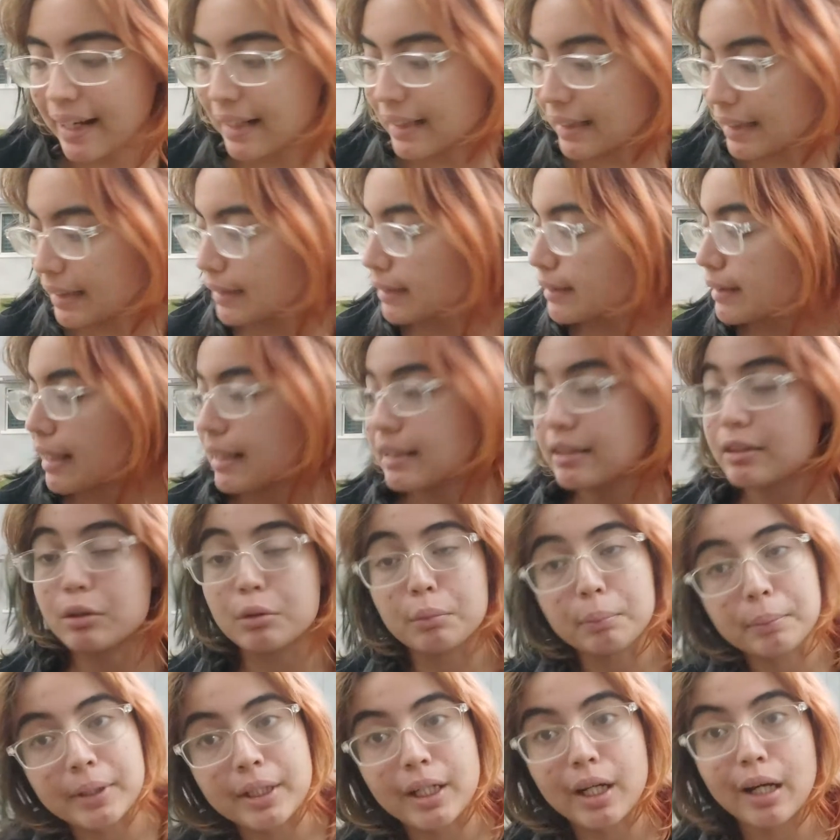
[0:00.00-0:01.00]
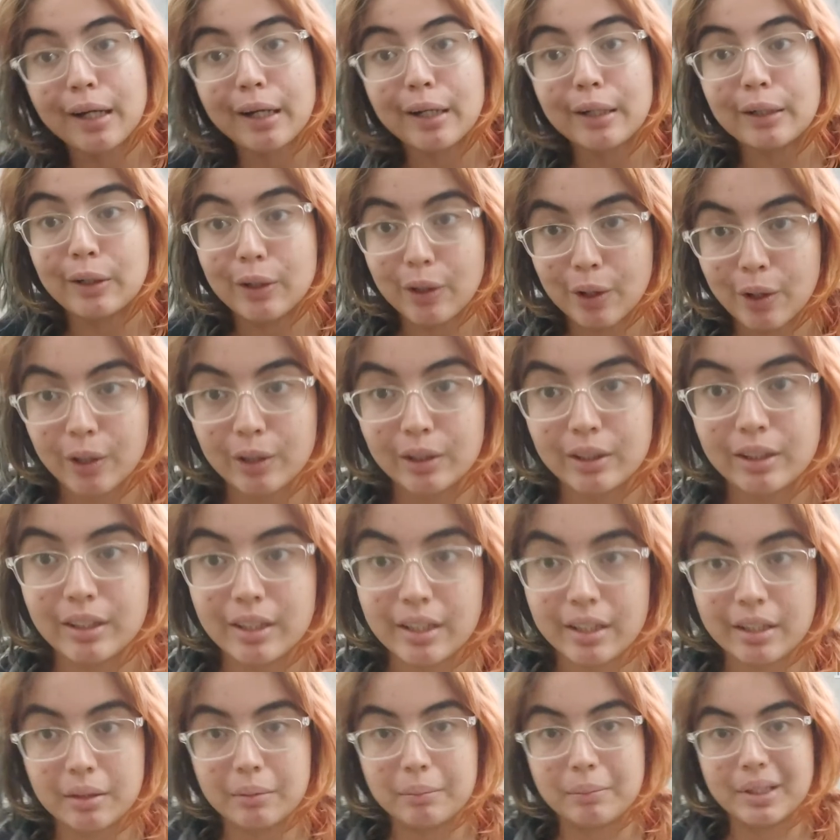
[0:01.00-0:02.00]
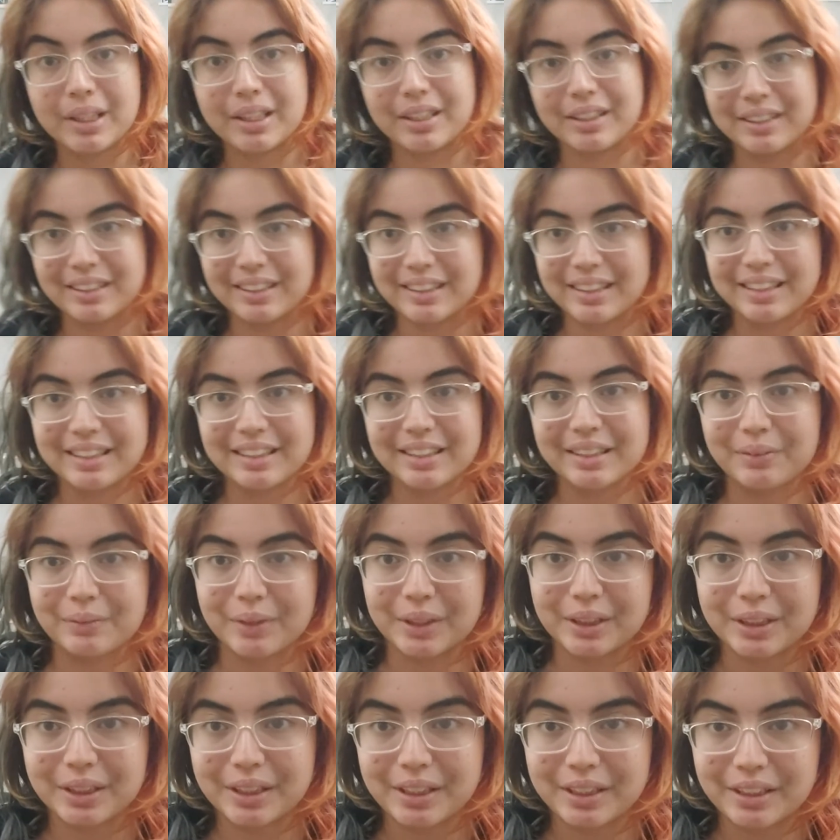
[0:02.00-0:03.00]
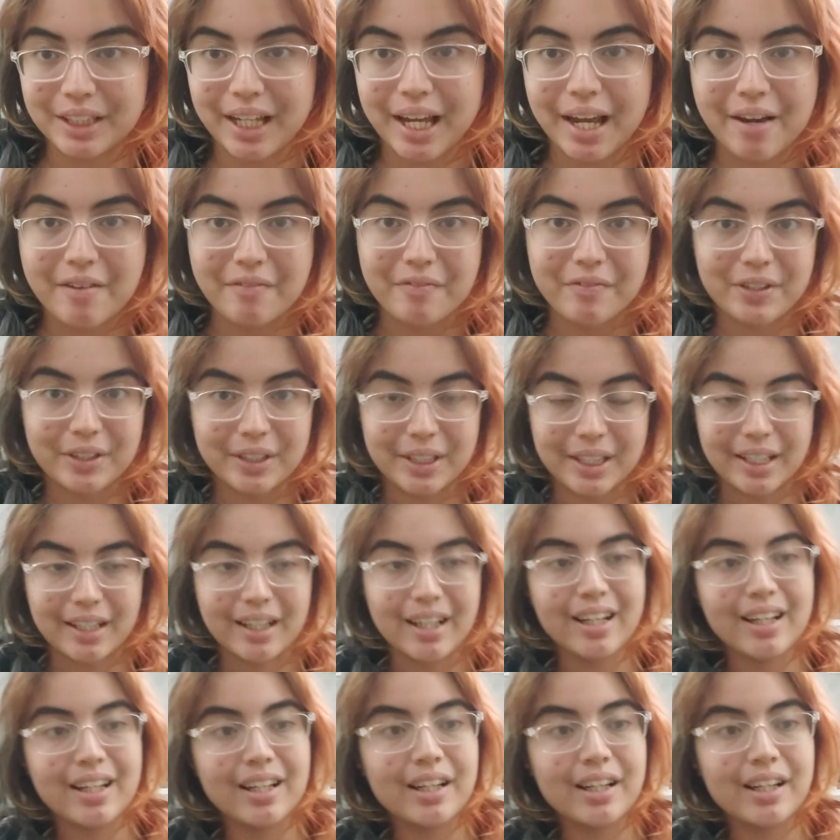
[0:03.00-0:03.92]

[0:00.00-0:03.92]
and this has to be a God thing, because this is what changed everything.